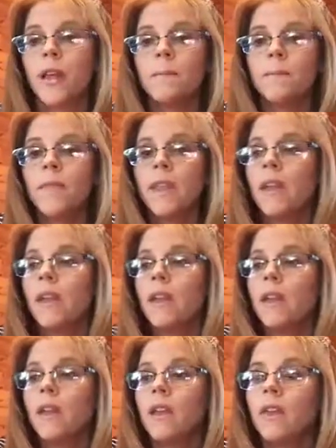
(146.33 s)
And
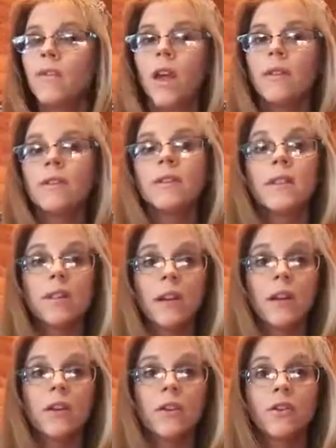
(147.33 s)
if you haven't seen
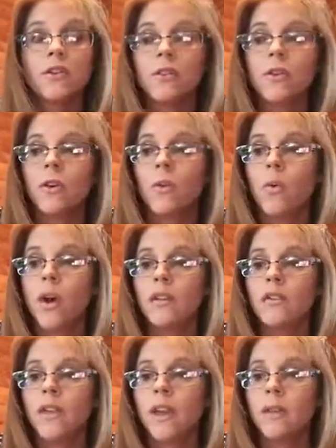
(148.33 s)
that, I encourage you to go
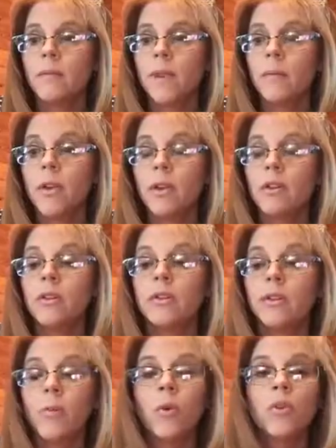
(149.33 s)
watch that and maybe
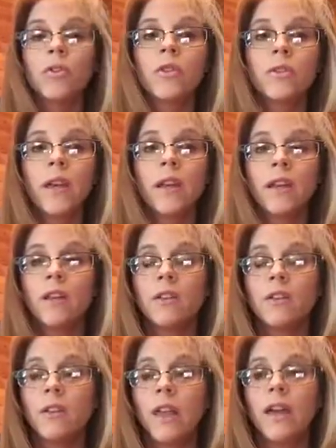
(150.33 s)
include a portion of that in
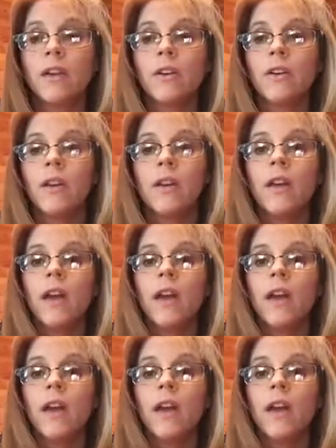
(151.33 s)
your letter.